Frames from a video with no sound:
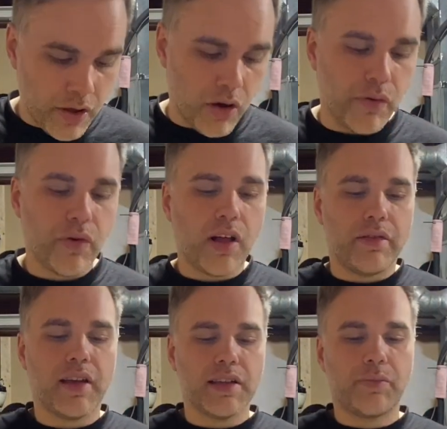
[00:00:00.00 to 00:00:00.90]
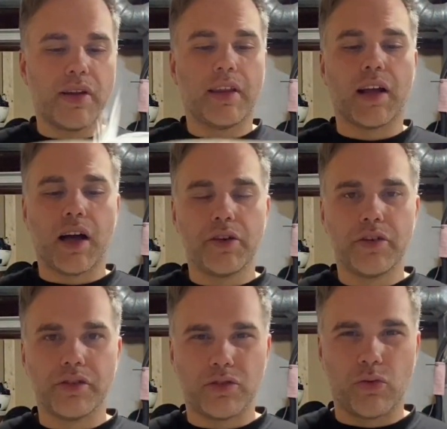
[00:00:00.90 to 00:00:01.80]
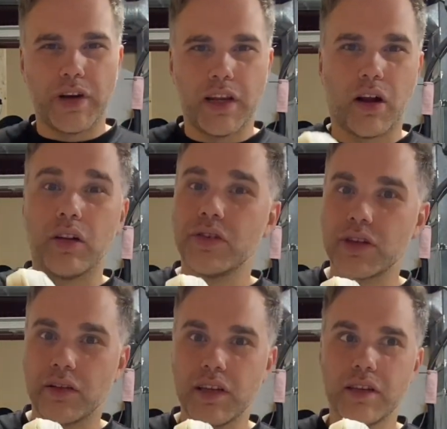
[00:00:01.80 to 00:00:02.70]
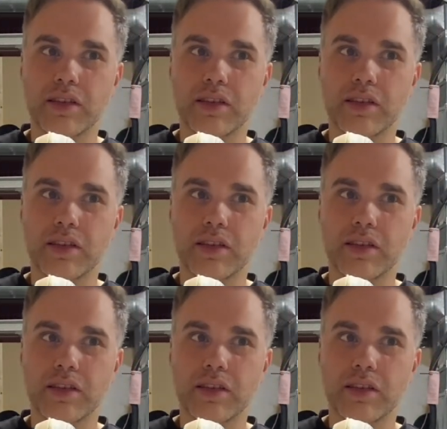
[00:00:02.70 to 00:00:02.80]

Overall, I think I spent like $120 on these